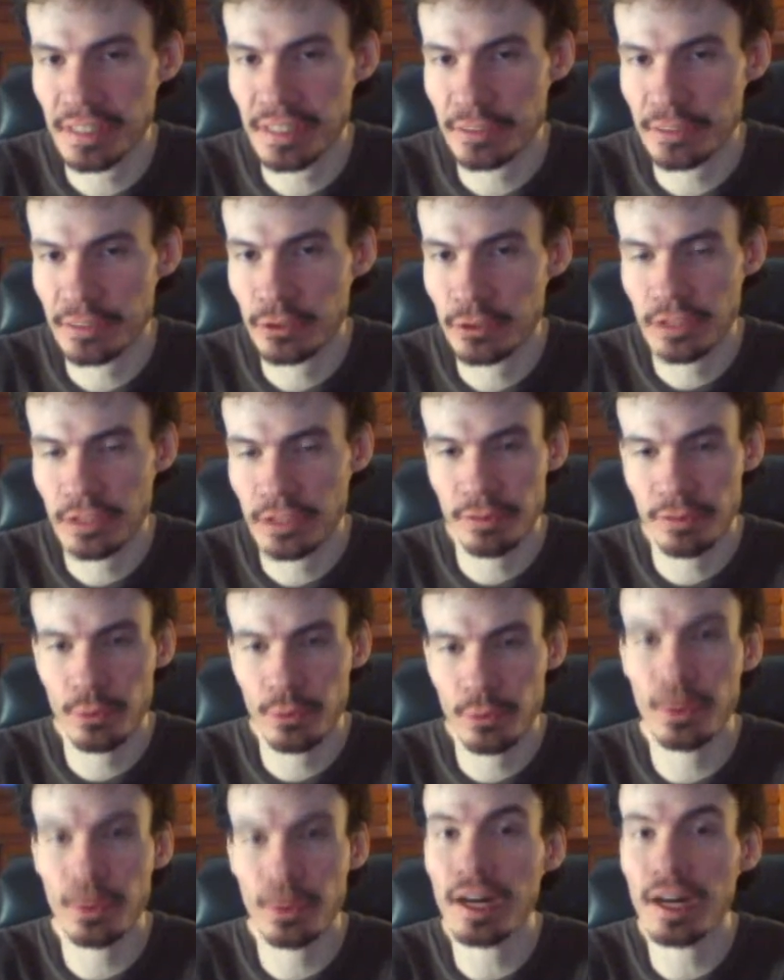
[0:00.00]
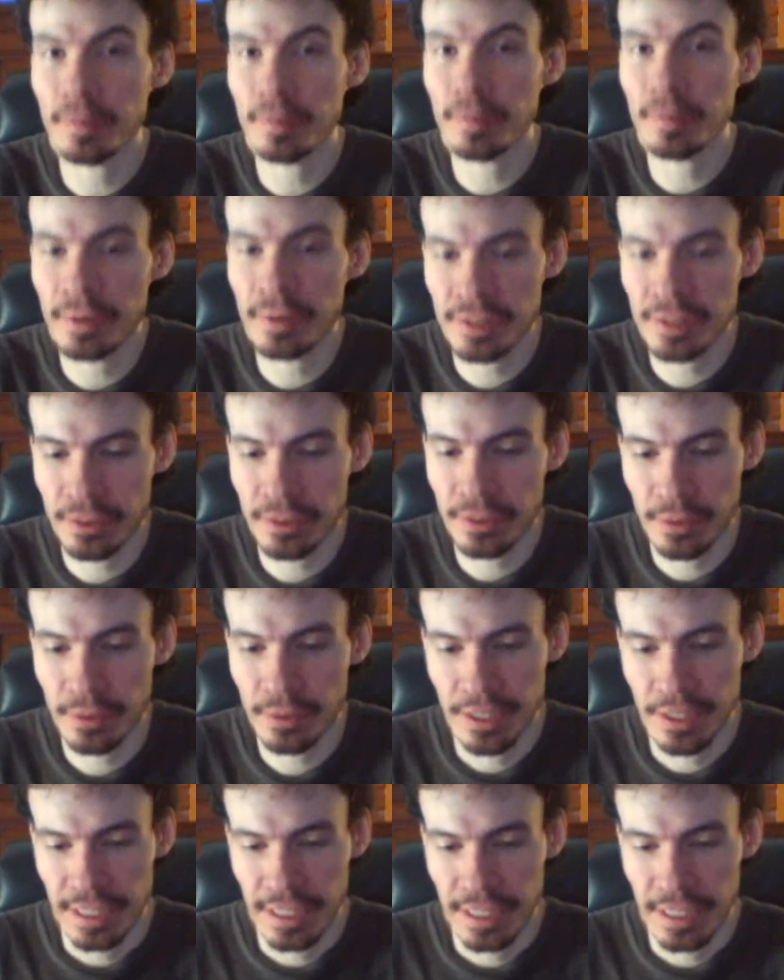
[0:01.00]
It could cut through armor, so